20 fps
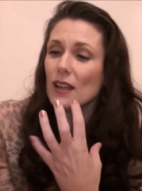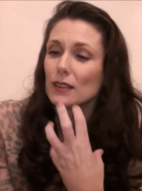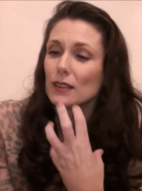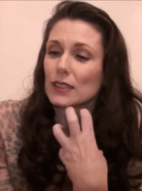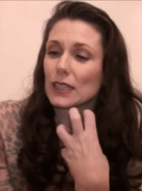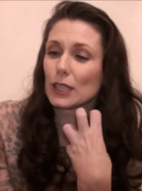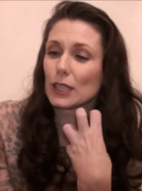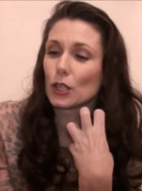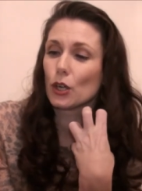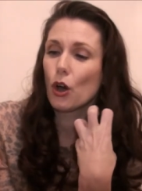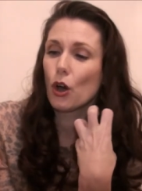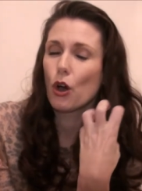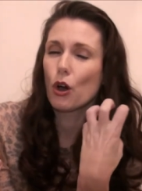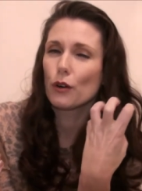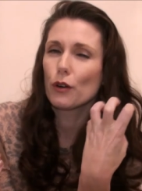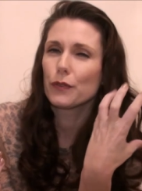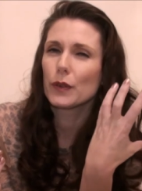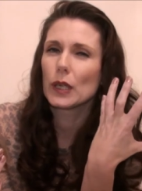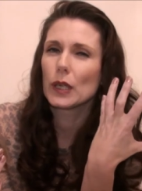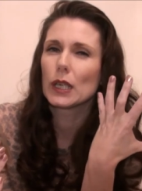Like
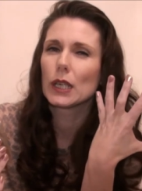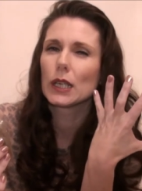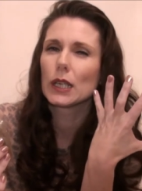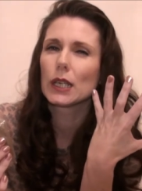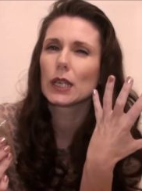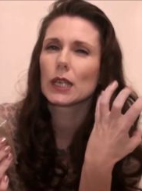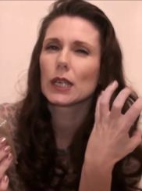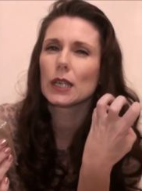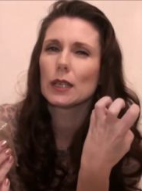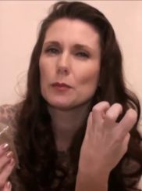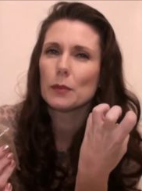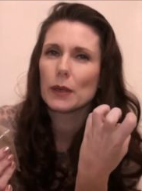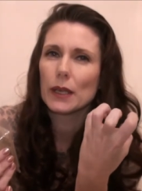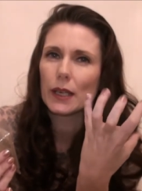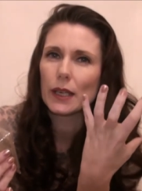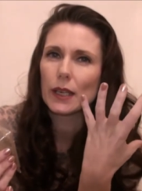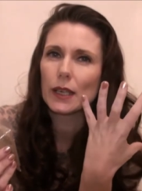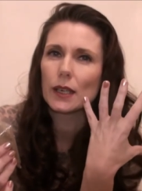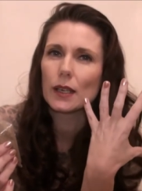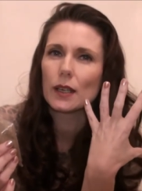coffee,
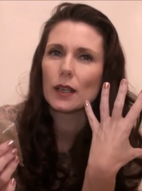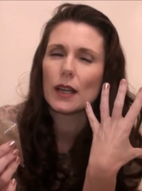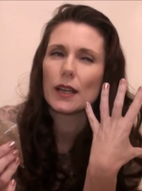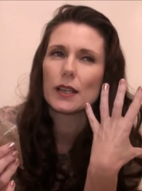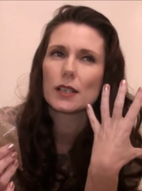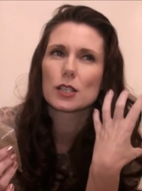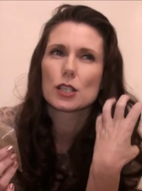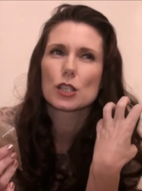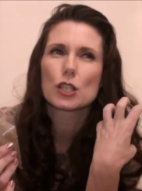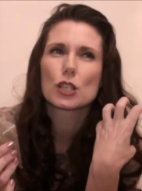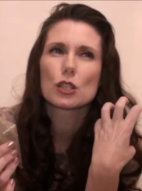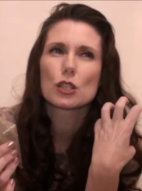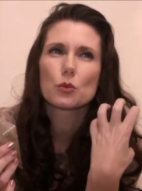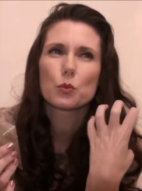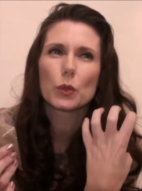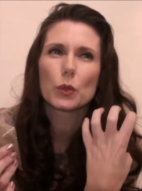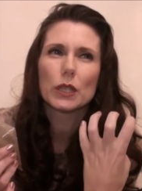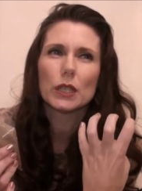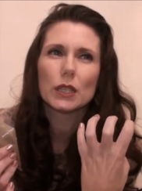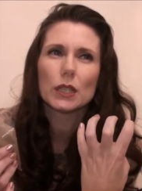creamy, it's
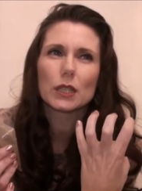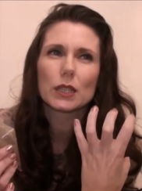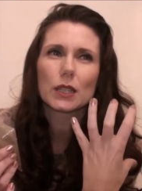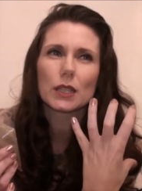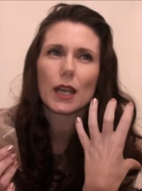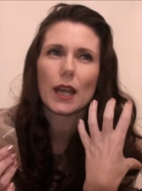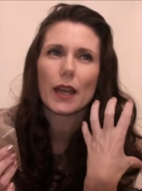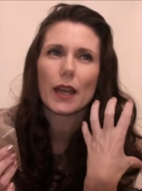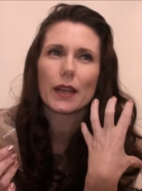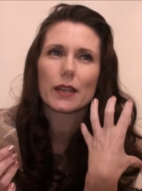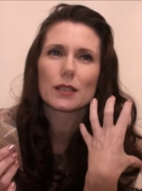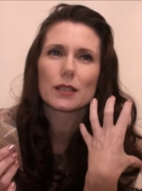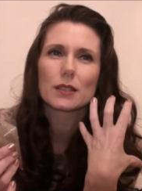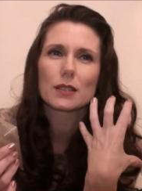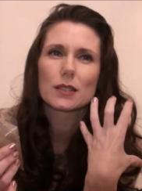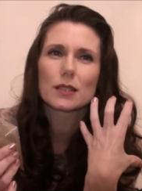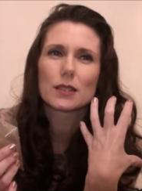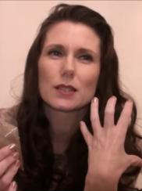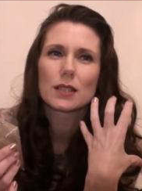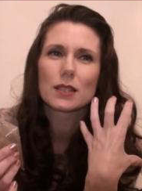sweet,
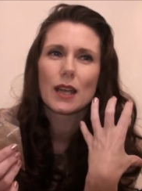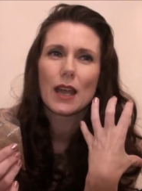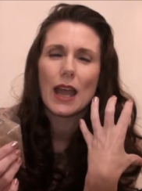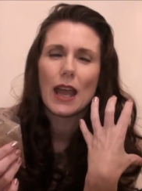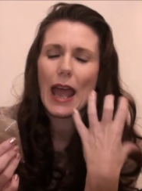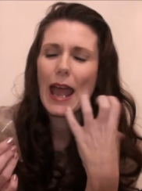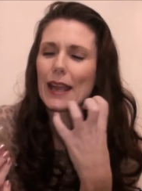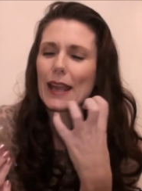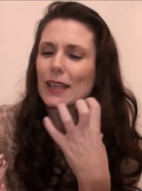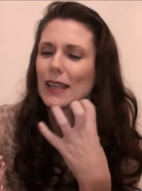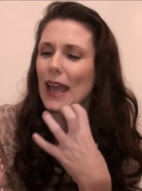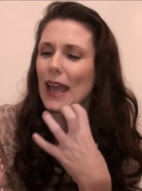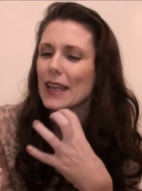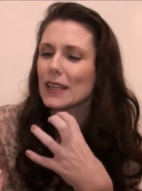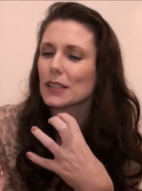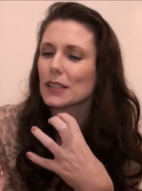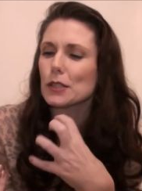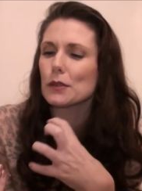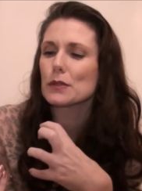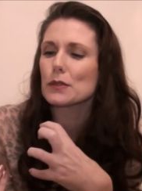it's it
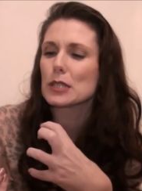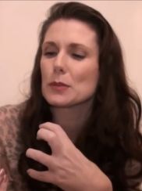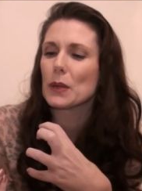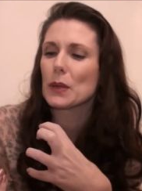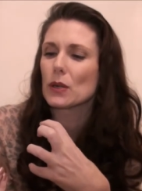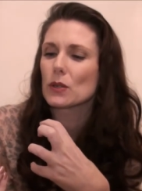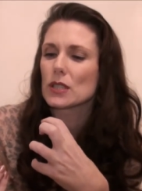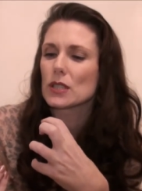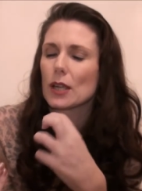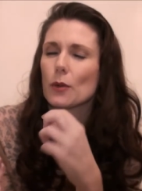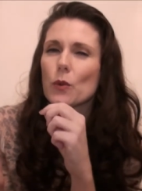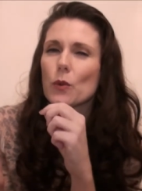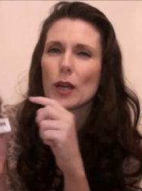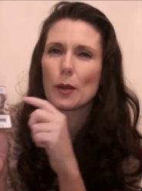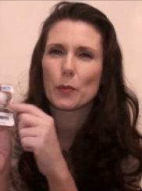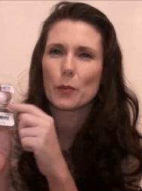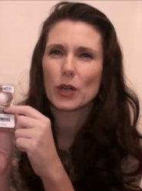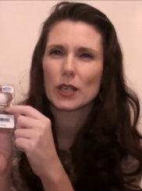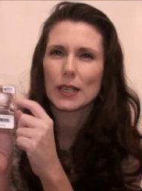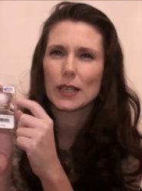kind of smells like when I
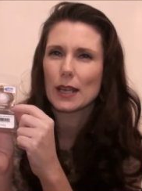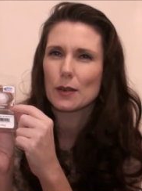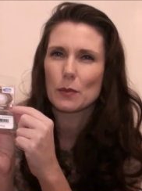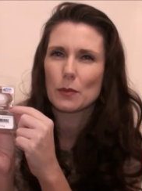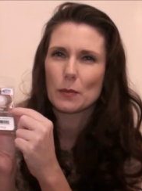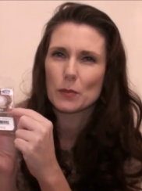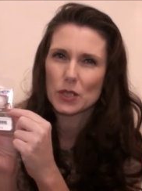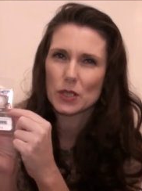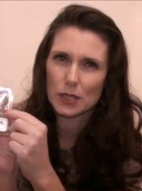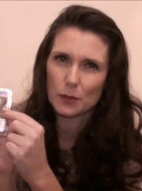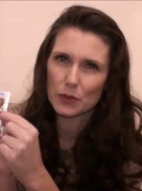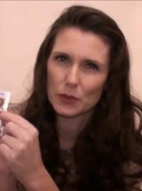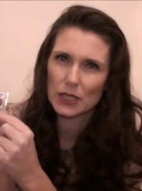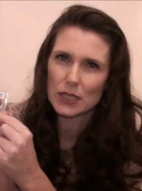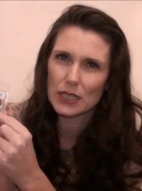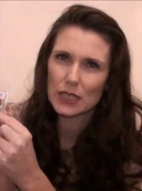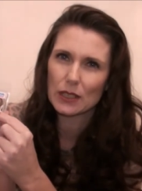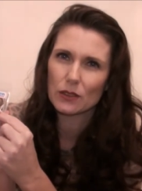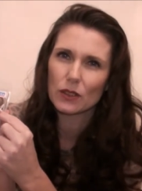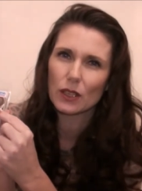burned it, I remember somebody
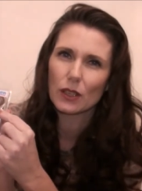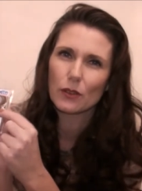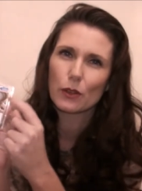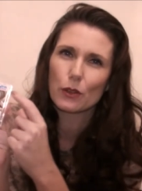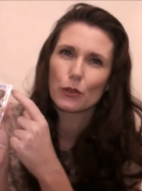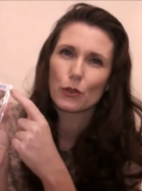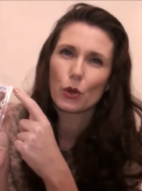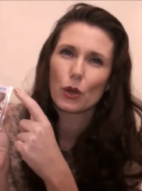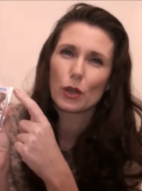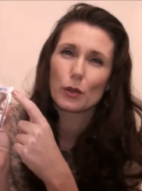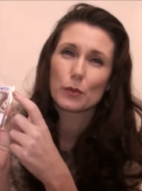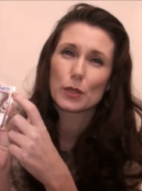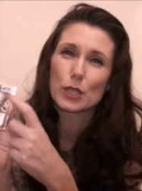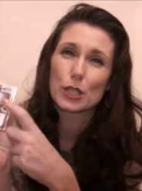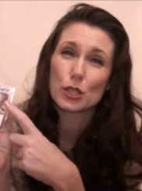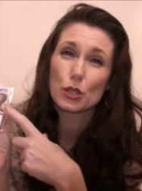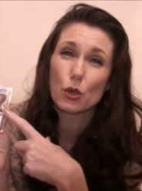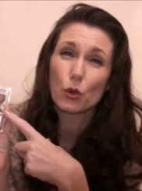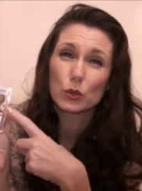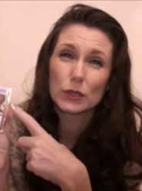saying that they thought it was
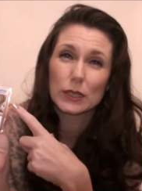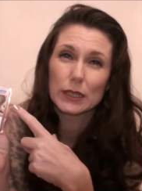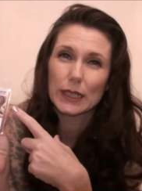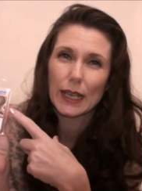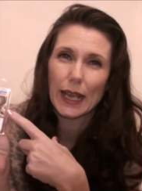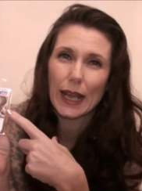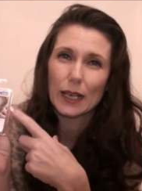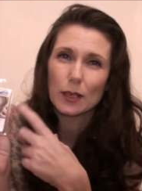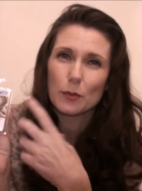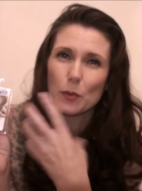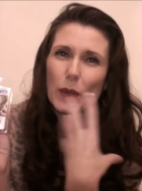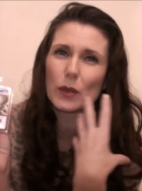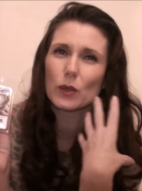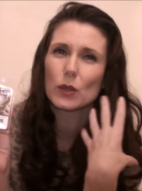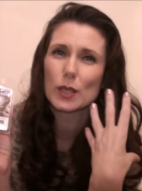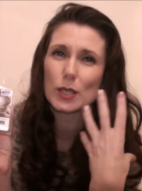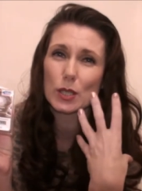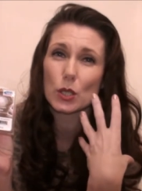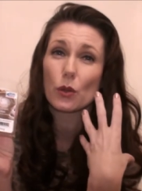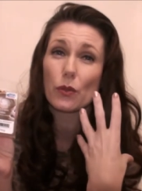salted caramel.
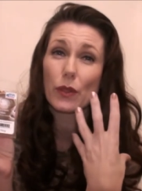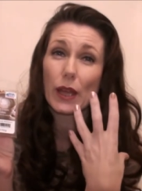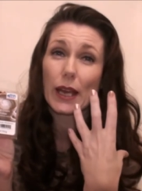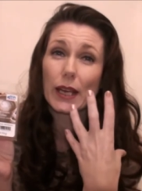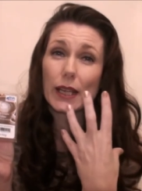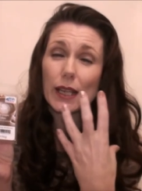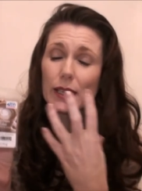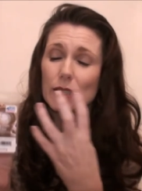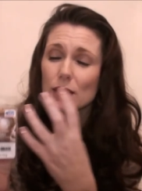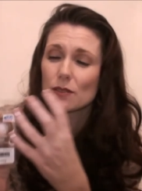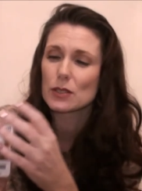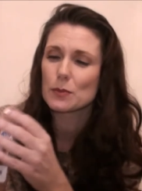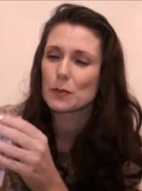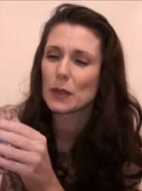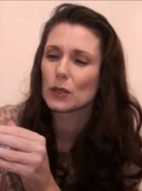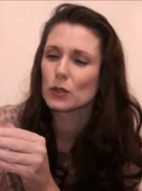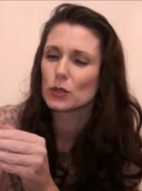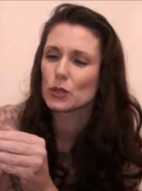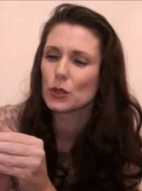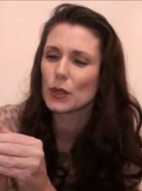It's got that kind of
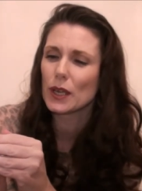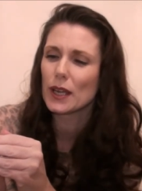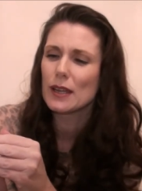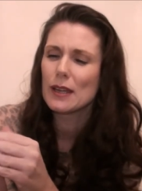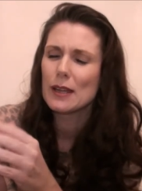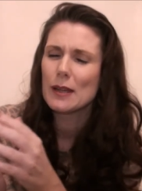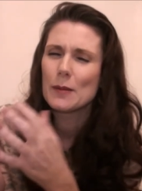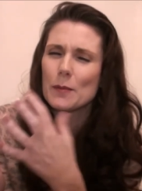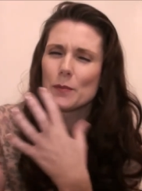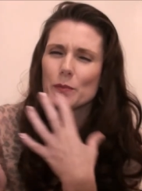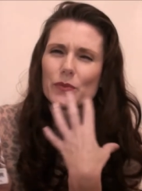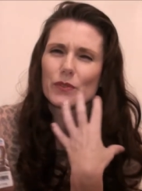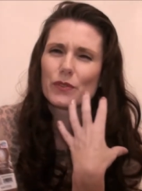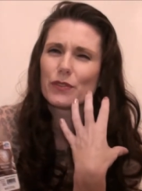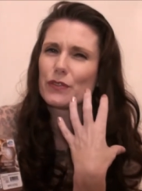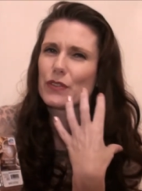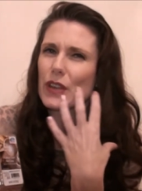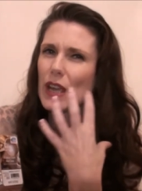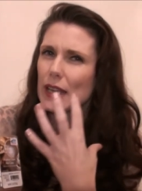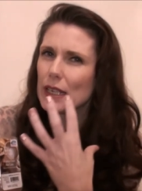smell to it.
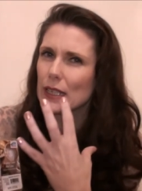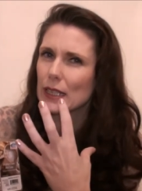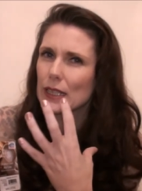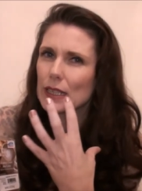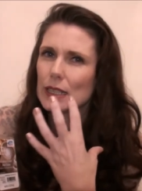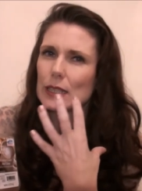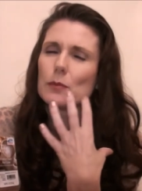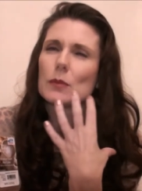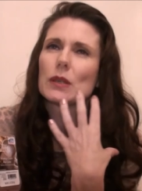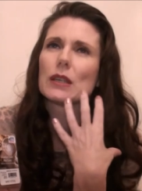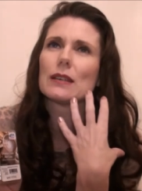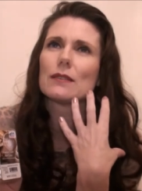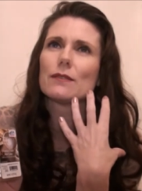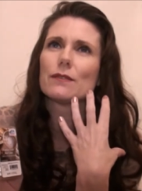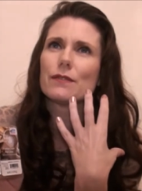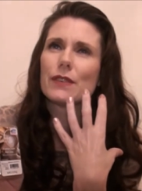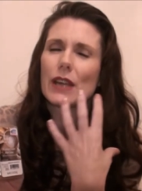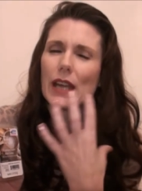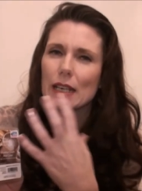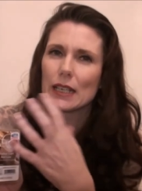Very creamy,
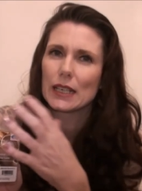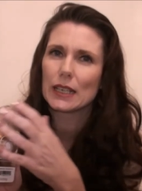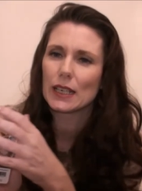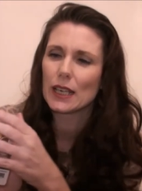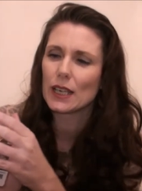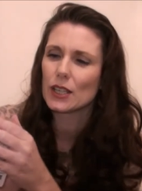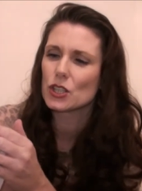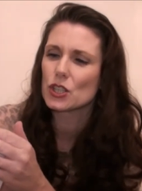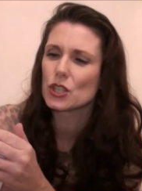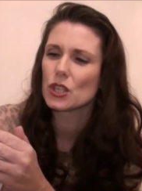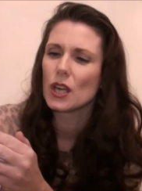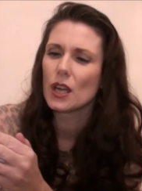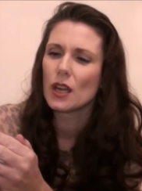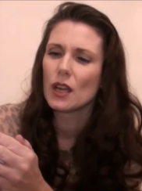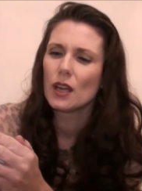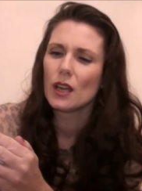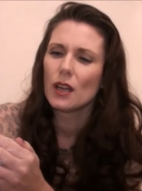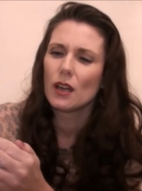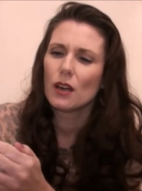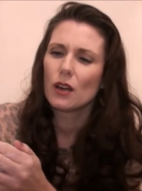very rich.
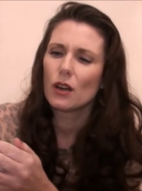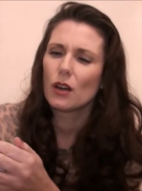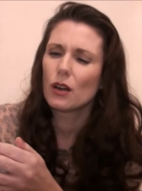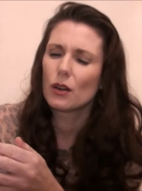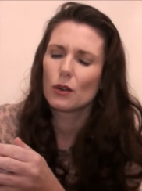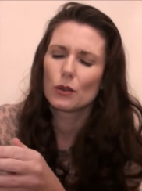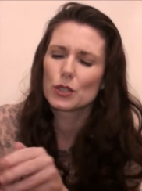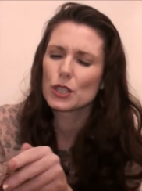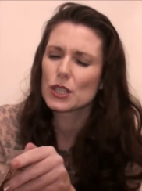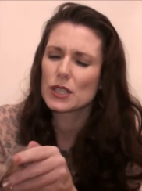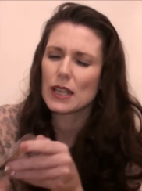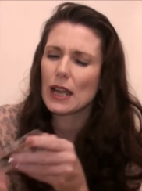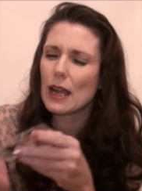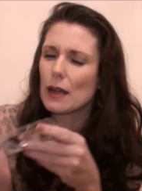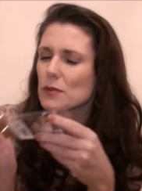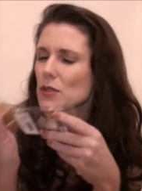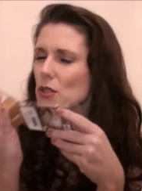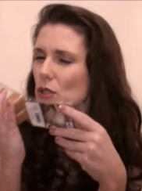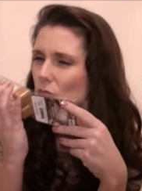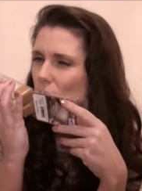Oh, just
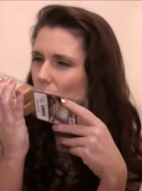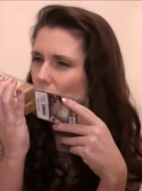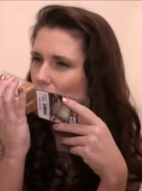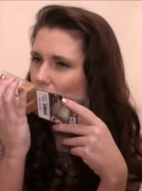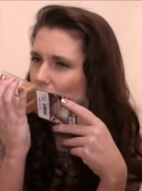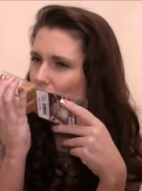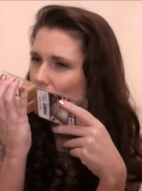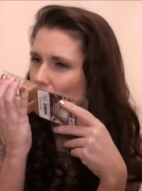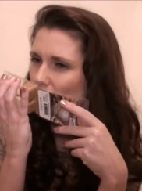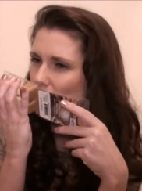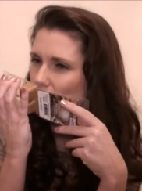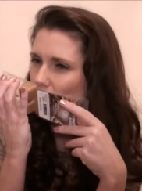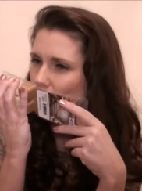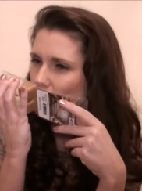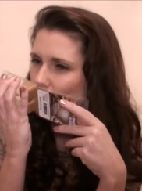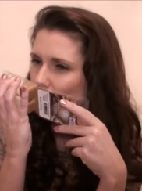absolutely lovely.